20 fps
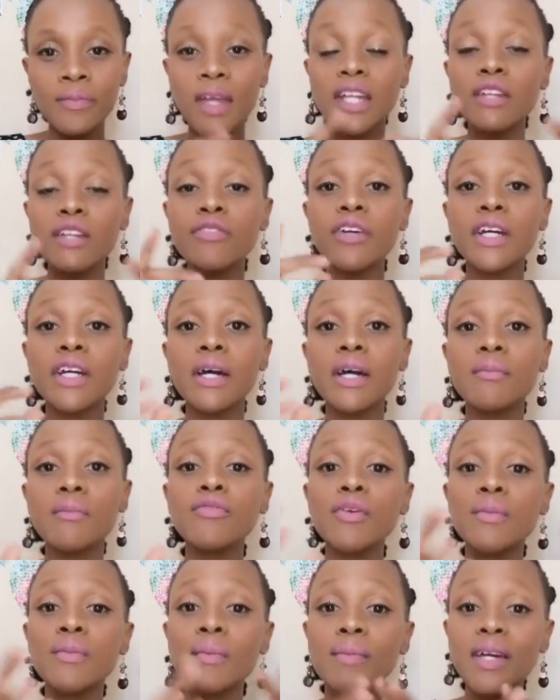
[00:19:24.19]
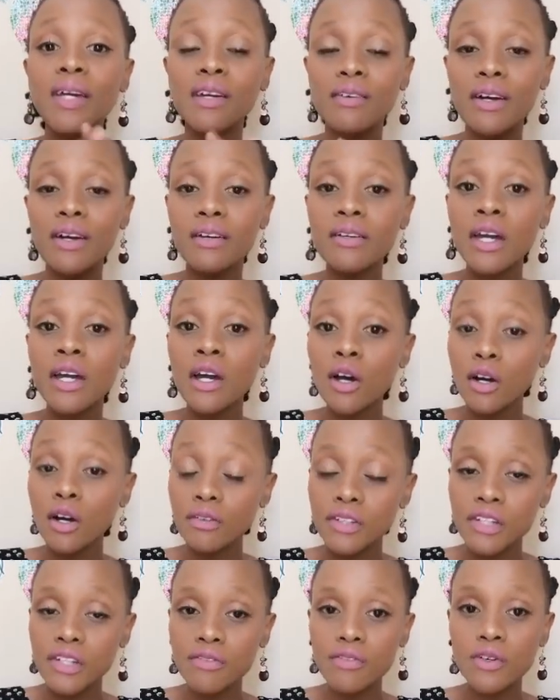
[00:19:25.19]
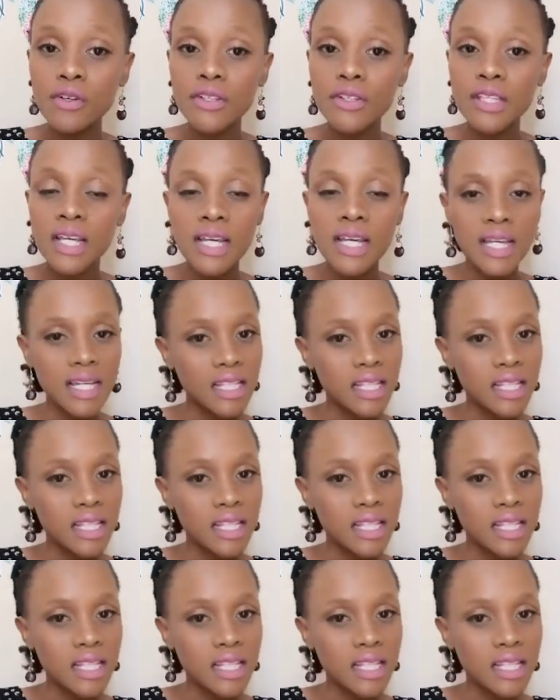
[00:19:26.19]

And if you're coming from a background of divorce,